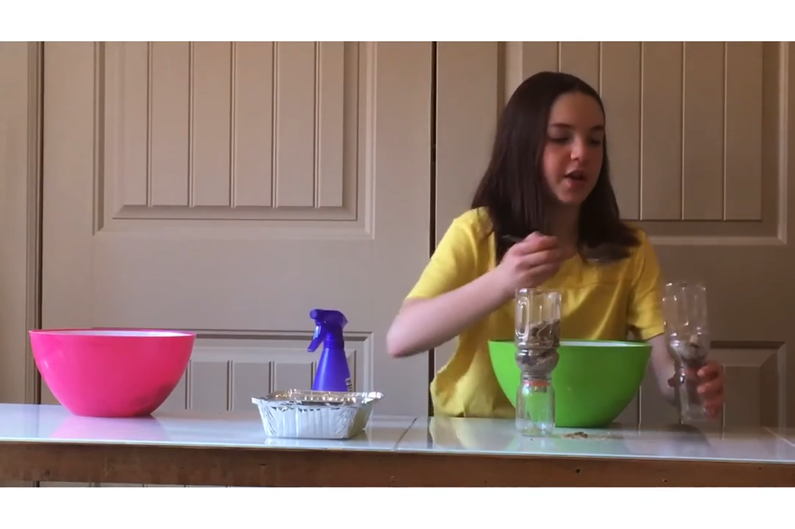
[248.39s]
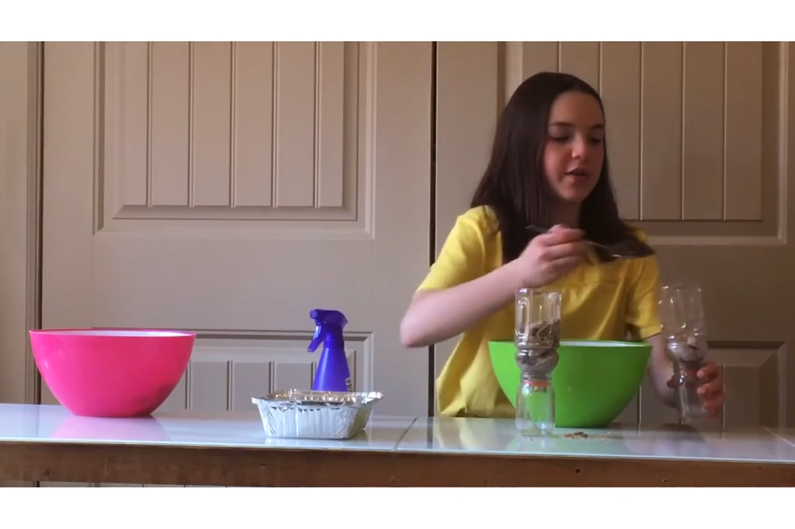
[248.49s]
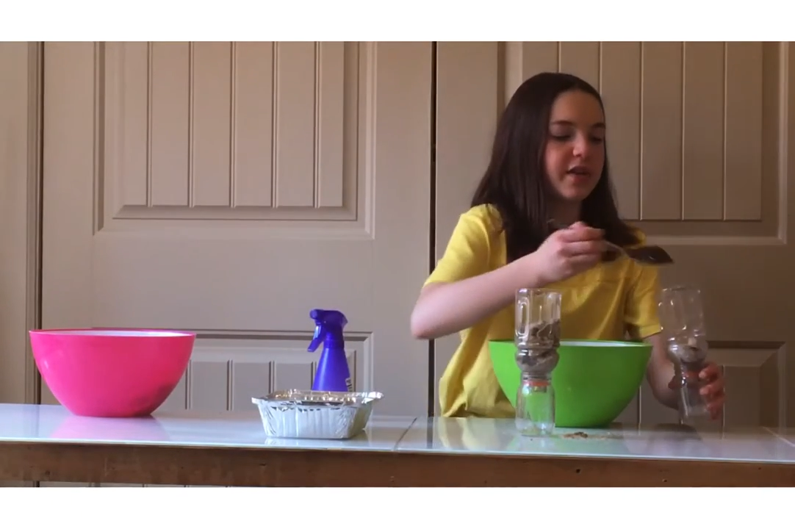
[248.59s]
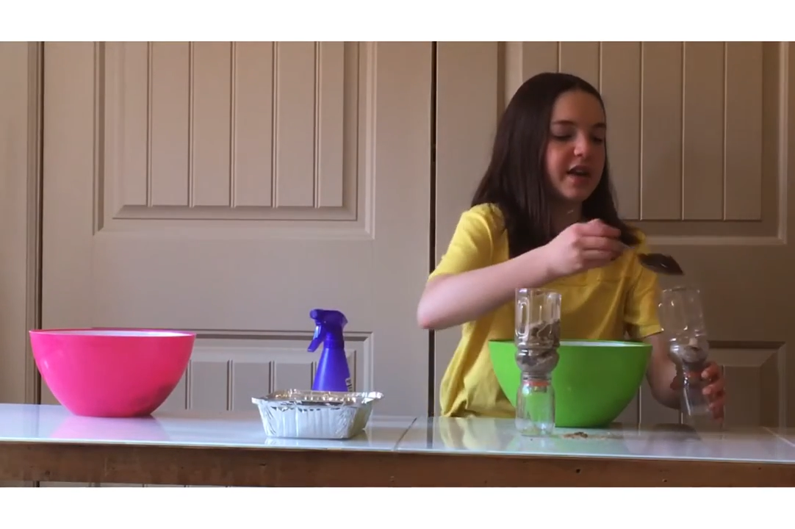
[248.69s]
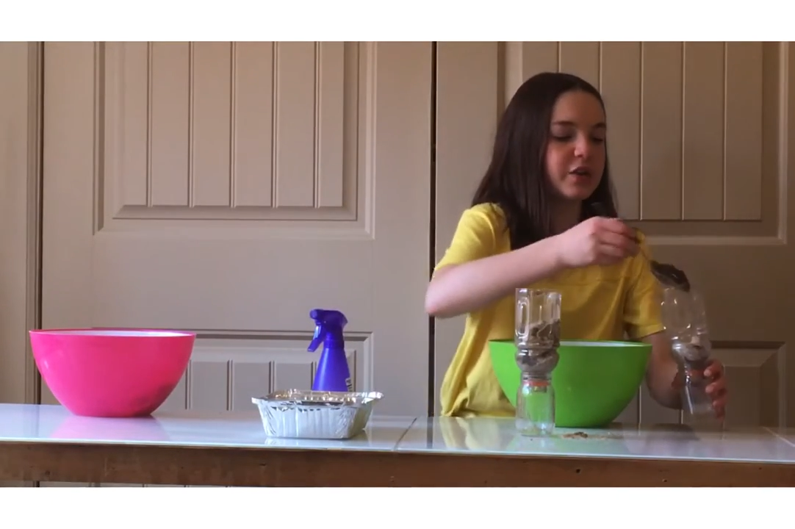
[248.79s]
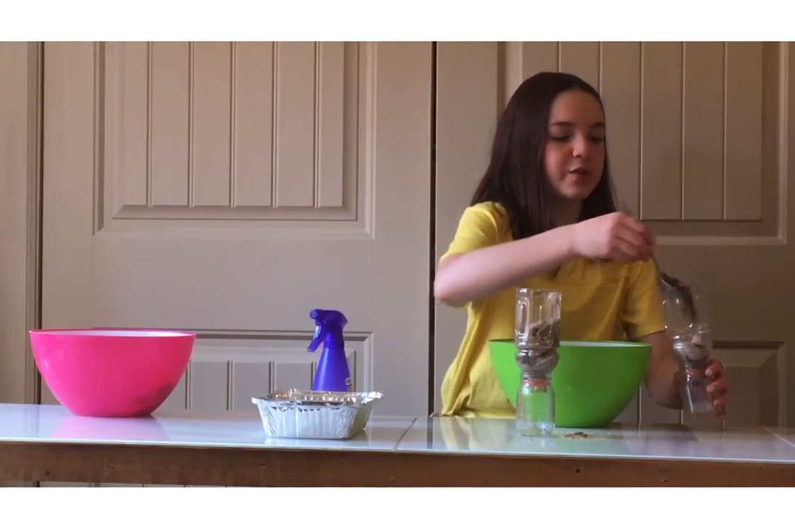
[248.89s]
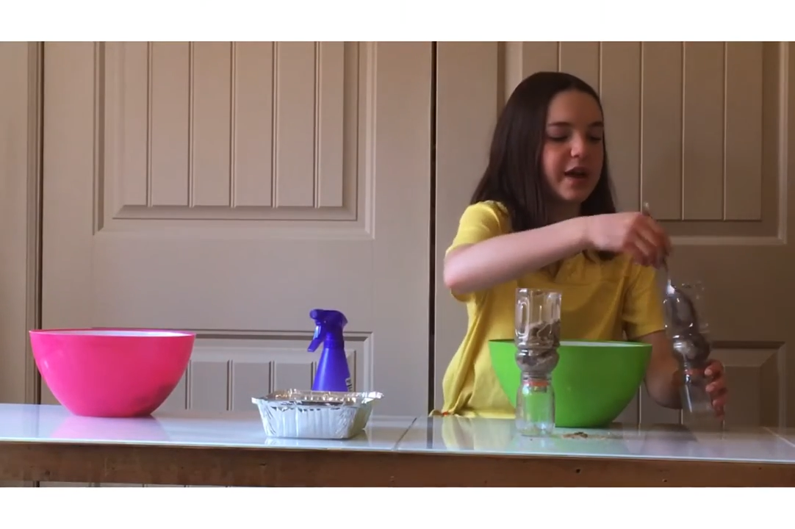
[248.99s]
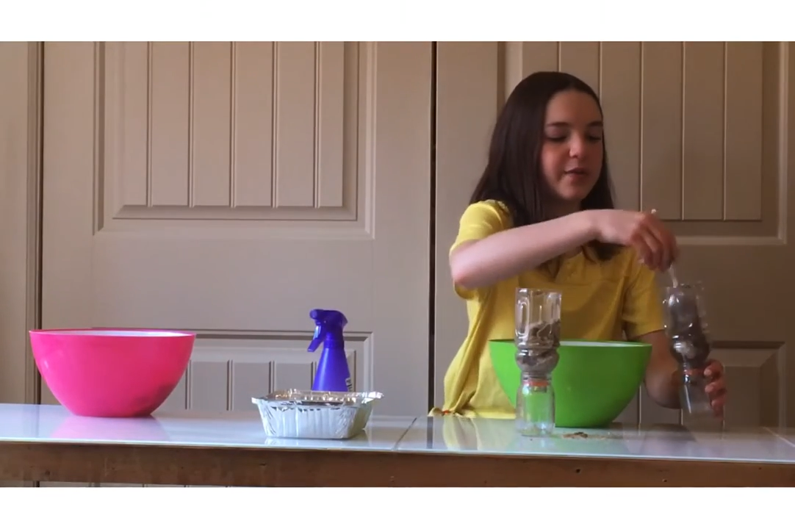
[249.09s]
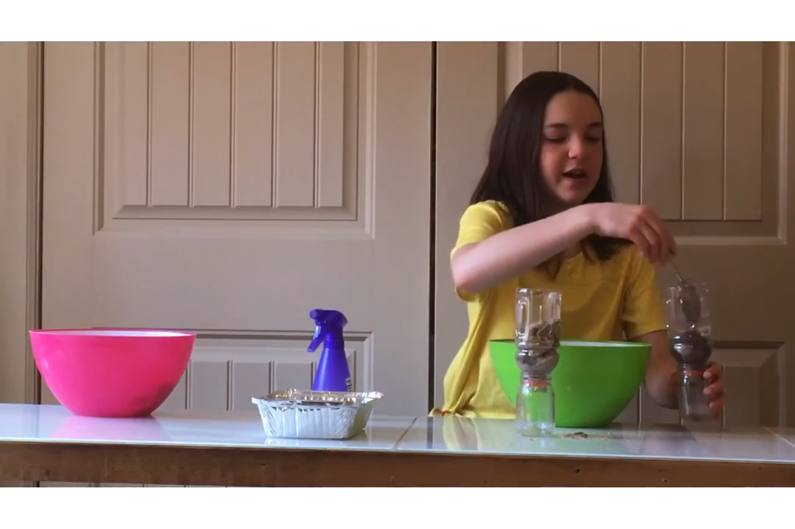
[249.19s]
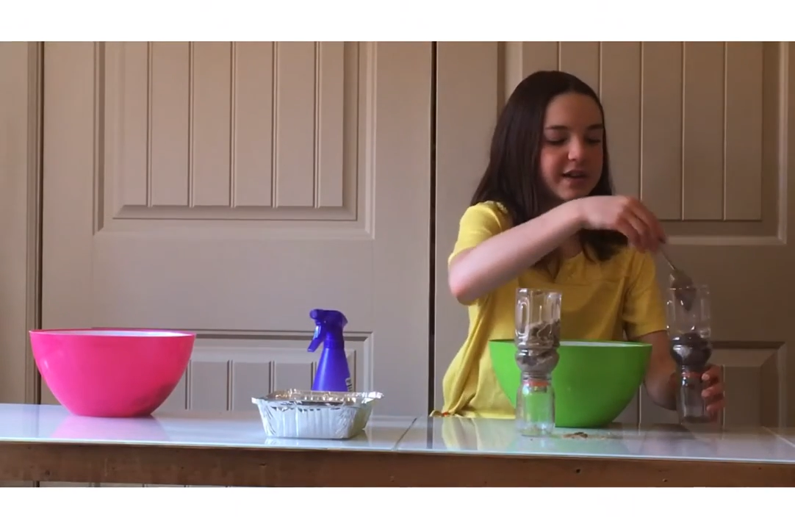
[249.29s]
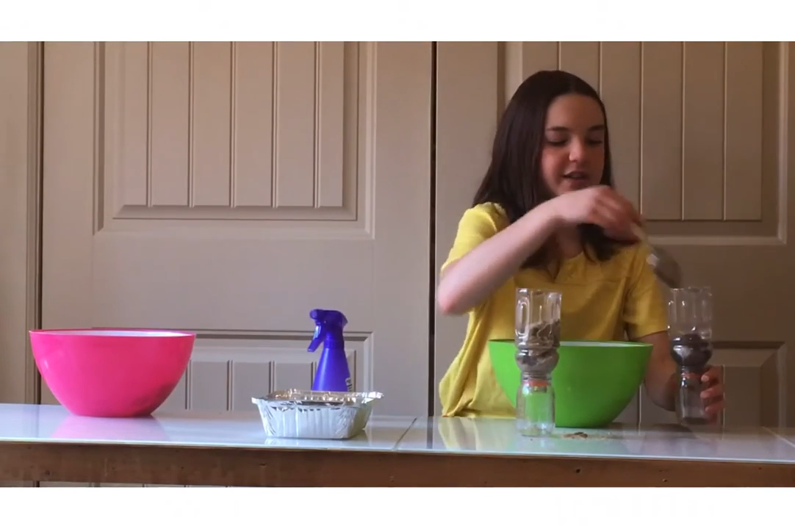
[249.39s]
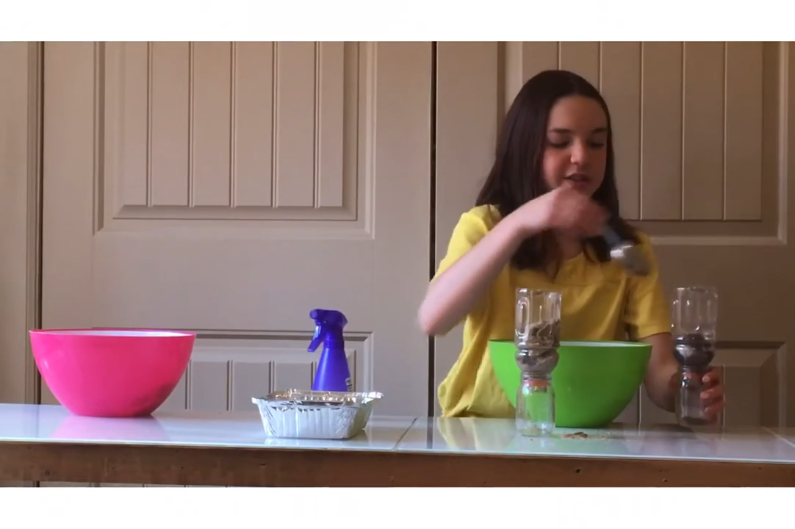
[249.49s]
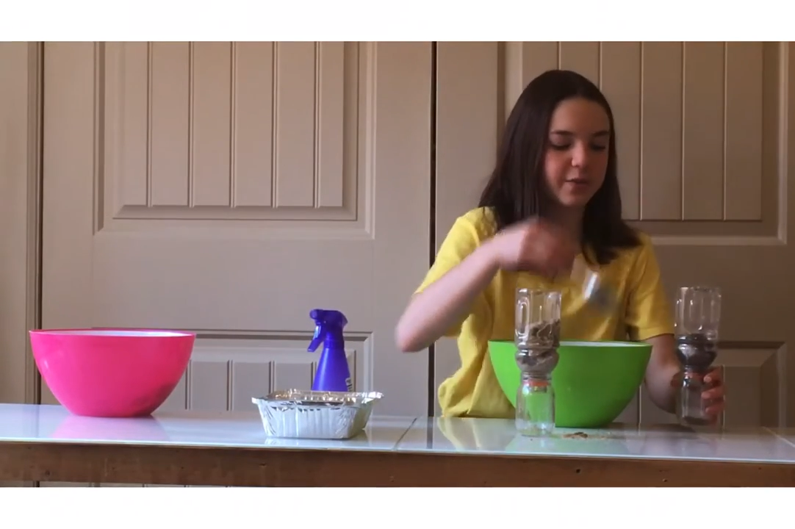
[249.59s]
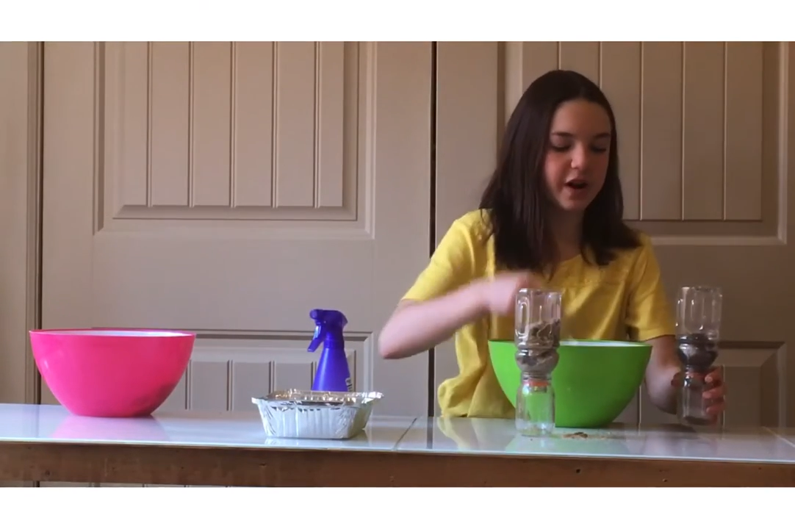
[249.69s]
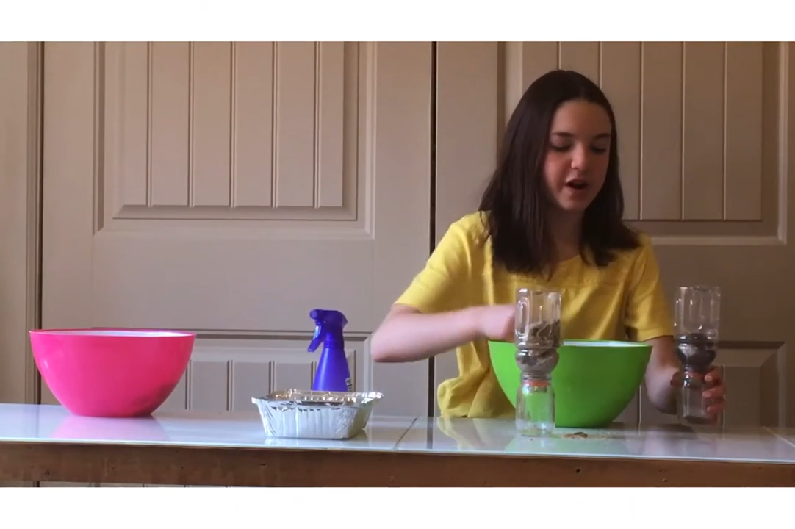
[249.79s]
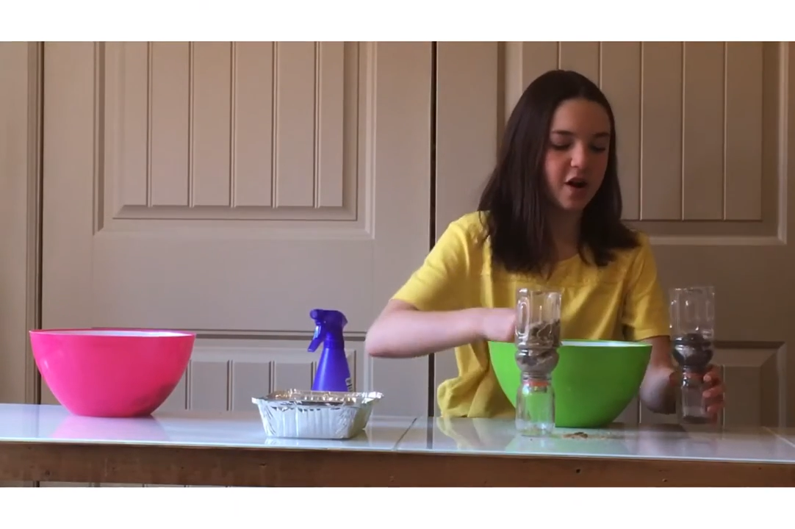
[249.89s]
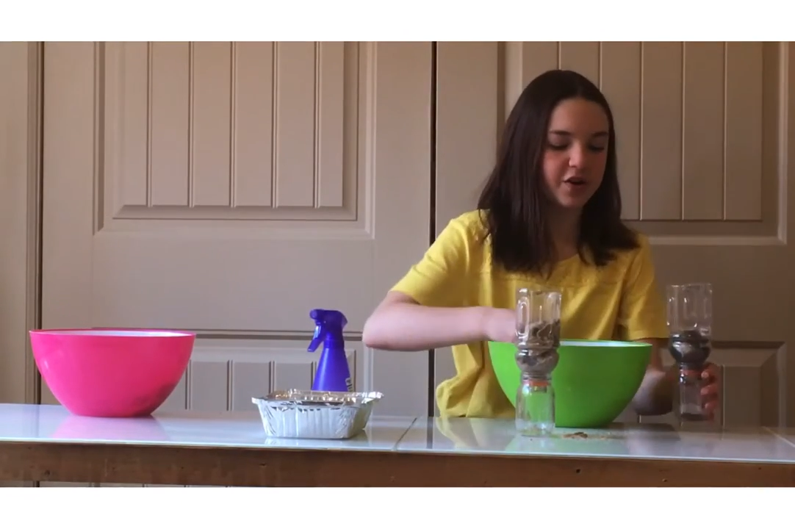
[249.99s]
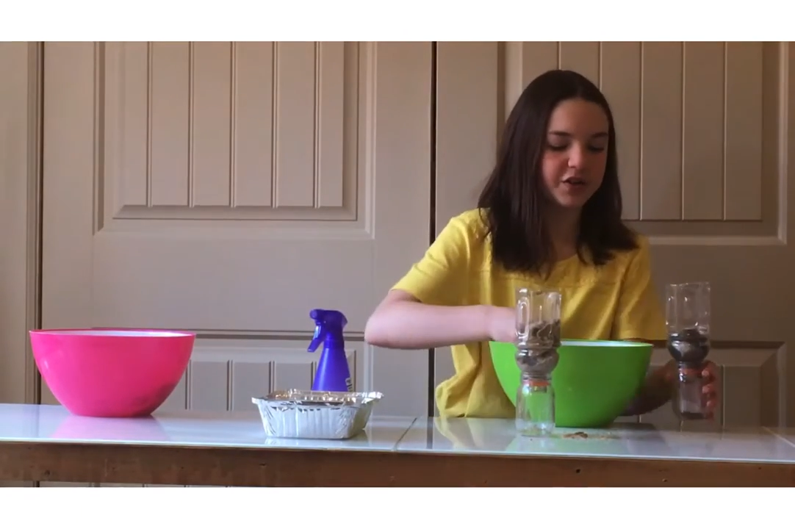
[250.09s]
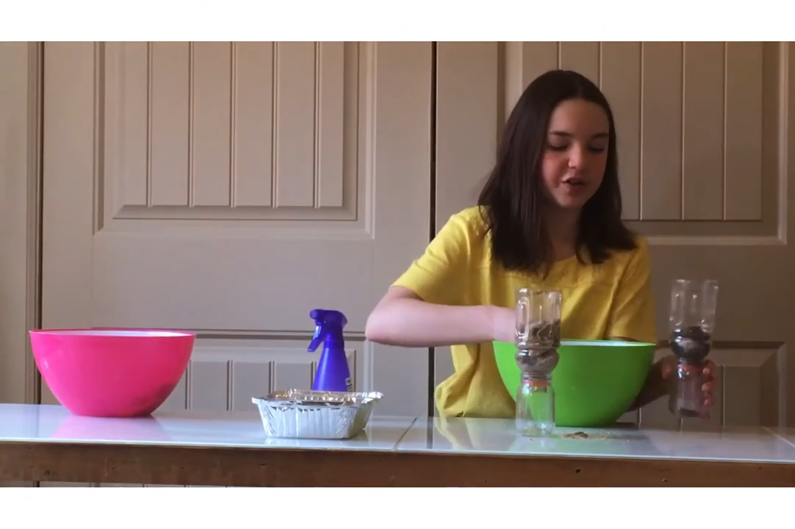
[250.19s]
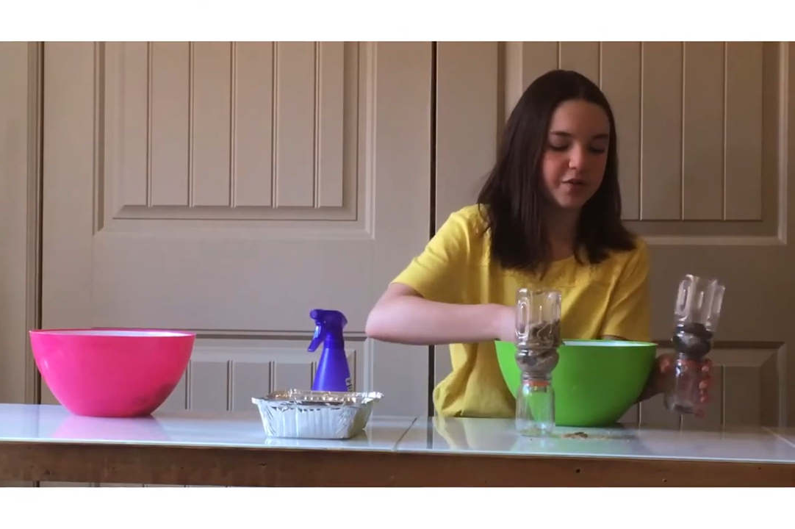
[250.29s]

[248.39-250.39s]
then you may want to spray it also